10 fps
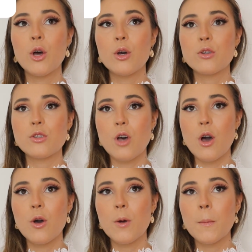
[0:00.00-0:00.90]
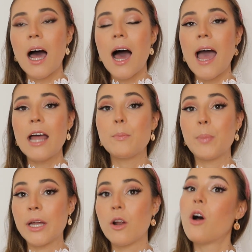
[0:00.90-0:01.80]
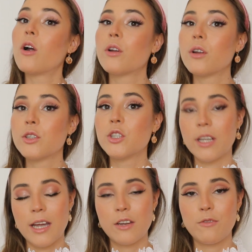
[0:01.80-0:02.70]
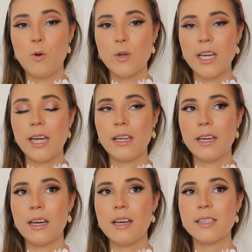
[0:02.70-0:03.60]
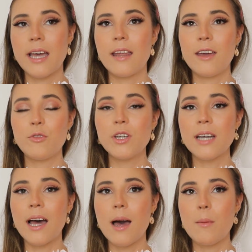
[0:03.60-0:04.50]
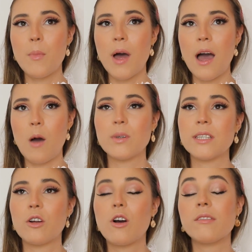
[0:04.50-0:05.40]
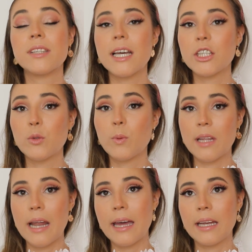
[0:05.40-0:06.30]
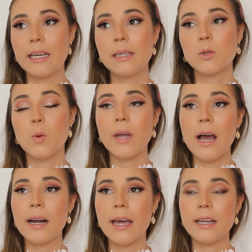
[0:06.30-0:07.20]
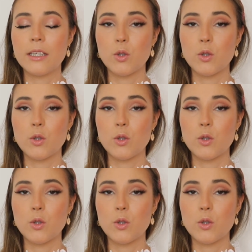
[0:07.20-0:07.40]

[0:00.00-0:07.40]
So I had been on Jeanette for 10 years, and every time I was in a conversation with ladies or young ladies